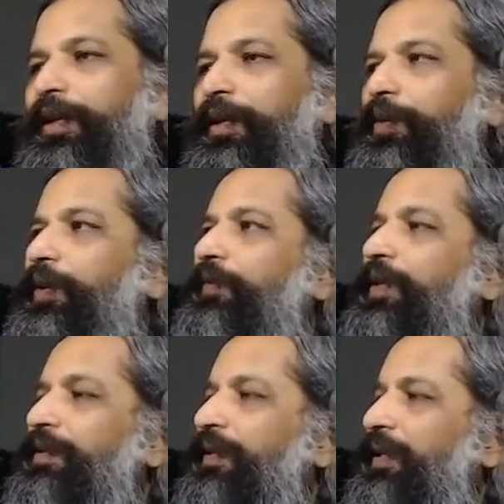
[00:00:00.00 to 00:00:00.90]

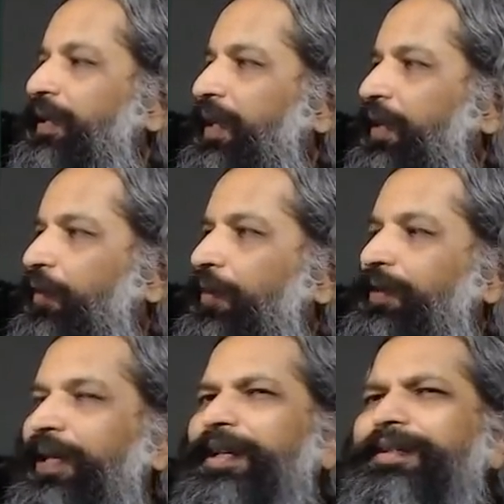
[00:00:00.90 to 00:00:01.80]
universally in all
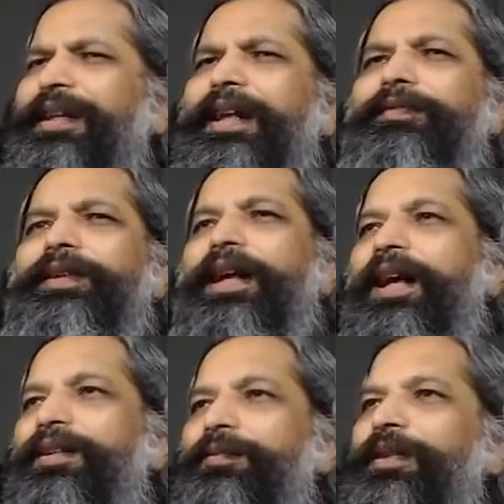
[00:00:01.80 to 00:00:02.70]
things, in every
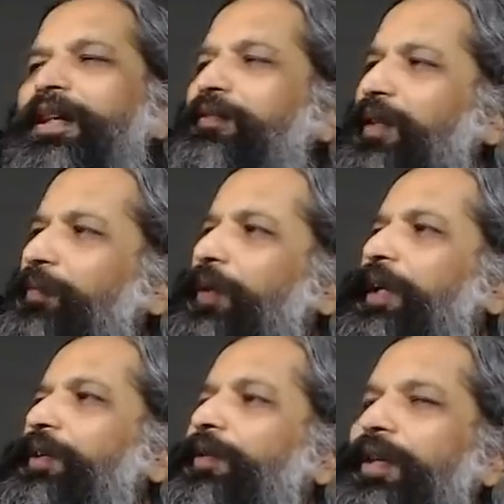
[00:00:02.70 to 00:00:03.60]
atom, in every
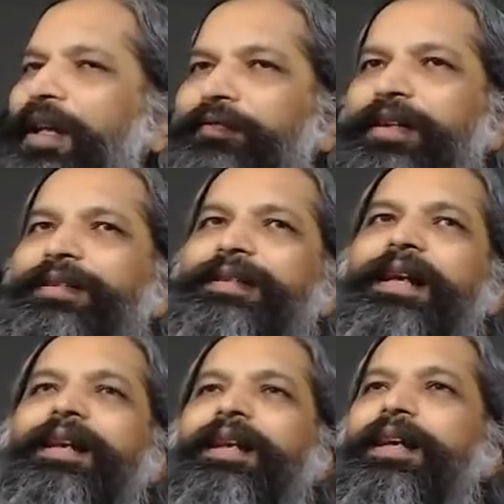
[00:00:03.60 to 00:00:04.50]
molecule, in every
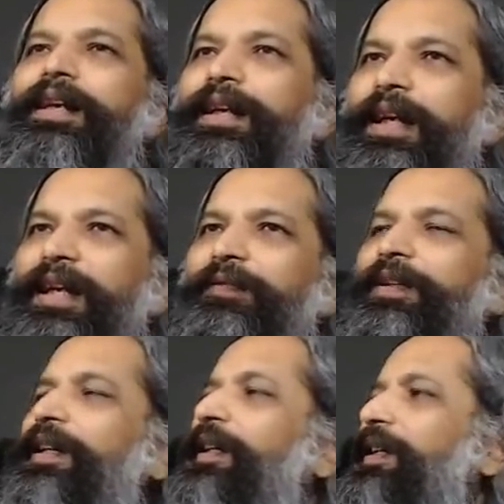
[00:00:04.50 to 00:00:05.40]
cell, in
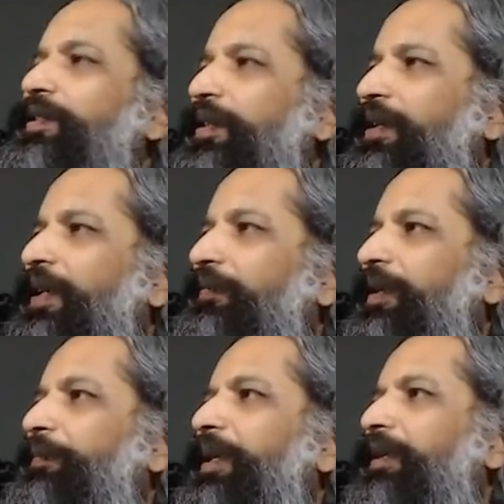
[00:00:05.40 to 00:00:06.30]
every creature, in
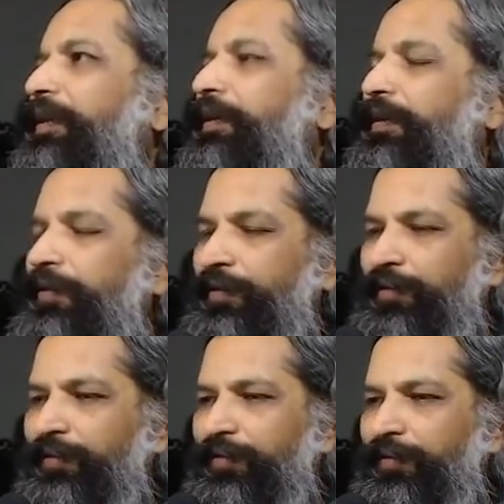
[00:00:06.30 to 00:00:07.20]
every being,
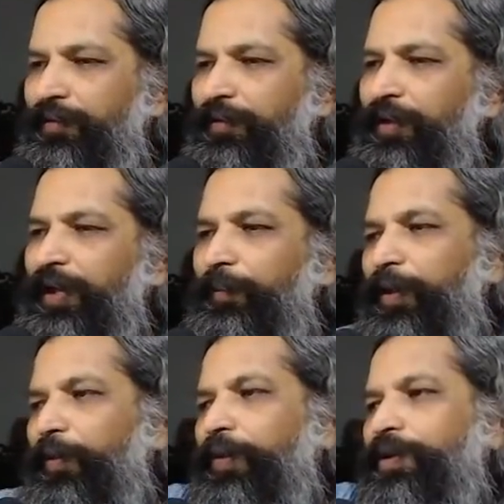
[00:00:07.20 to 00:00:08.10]
but
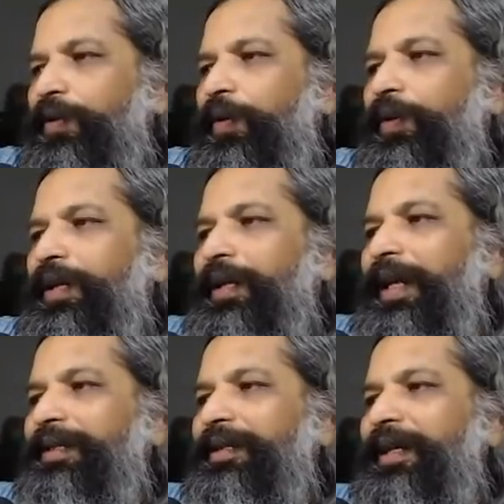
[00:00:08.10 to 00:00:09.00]
also
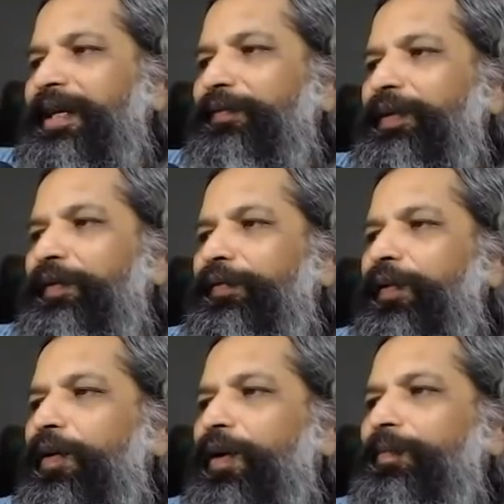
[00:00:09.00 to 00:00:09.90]
organizing in every
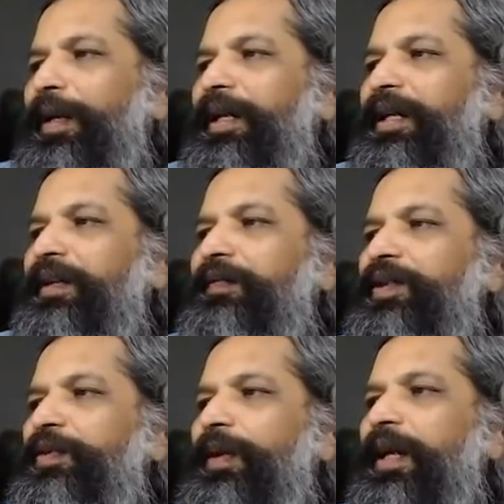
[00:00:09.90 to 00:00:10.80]
form an
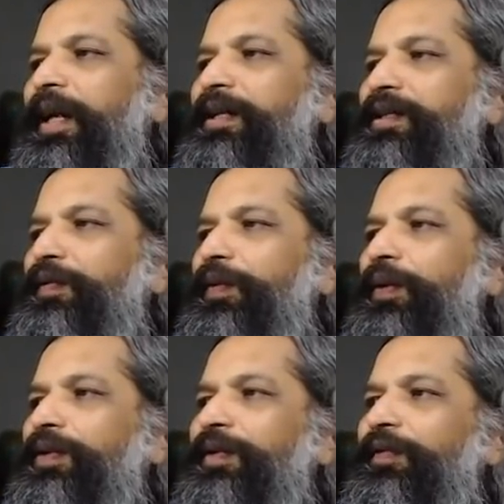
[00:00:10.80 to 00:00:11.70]
individualized
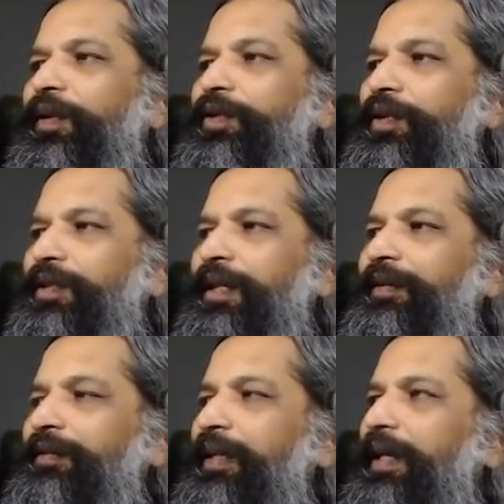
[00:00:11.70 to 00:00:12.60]
focus of
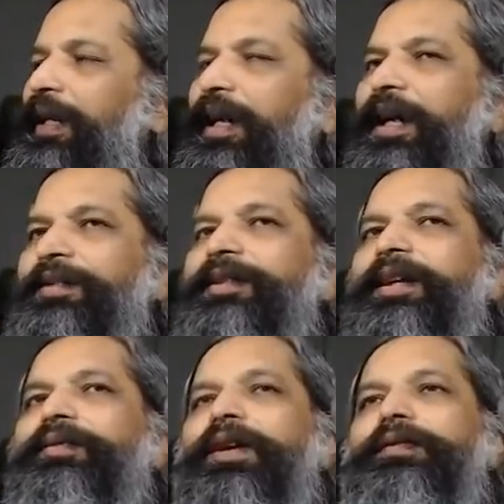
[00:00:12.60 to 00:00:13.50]
consciousness as the
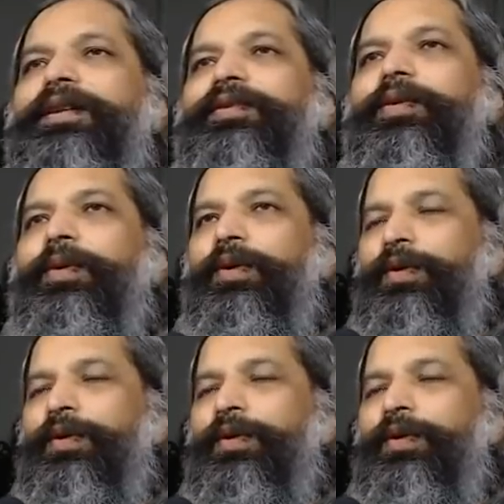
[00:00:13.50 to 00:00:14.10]
evolving soul.